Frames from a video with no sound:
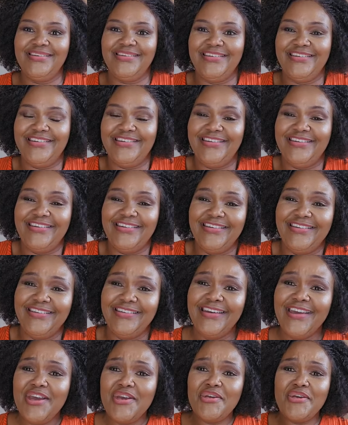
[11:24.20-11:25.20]

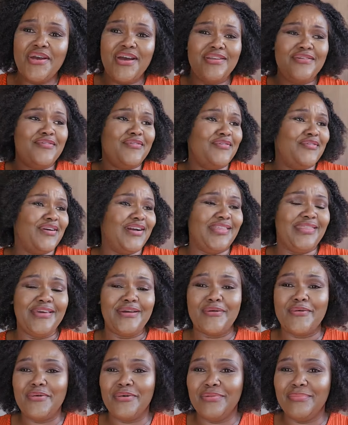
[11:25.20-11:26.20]
you are no longer the
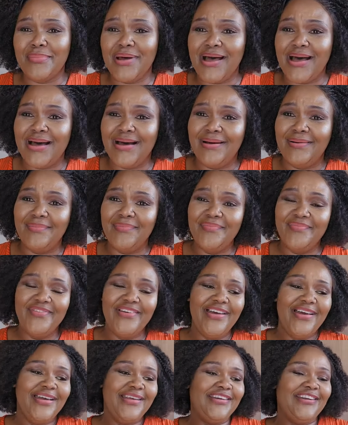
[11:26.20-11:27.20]
cool mom
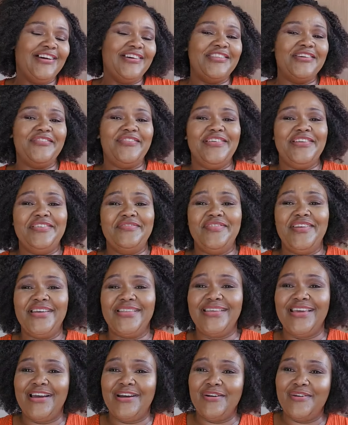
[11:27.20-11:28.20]
now they want to make
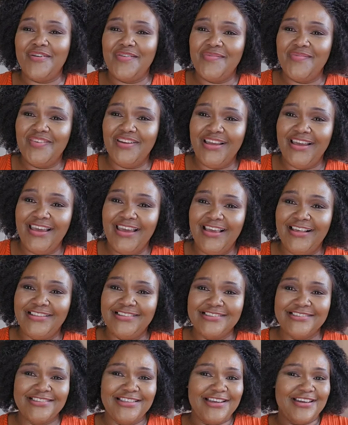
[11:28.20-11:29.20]
their own
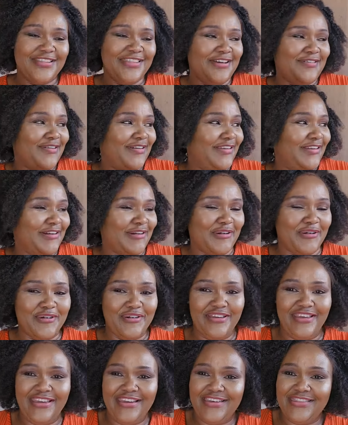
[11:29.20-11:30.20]
plans now they want to go
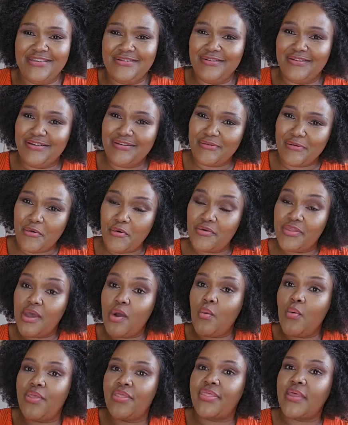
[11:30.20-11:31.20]
here and they want to go there
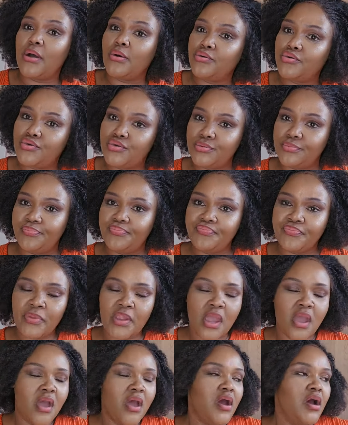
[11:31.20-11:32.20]
without you
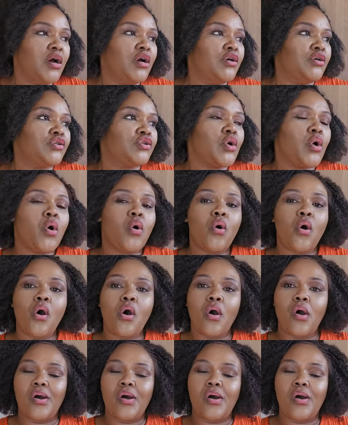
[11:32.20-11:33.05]
so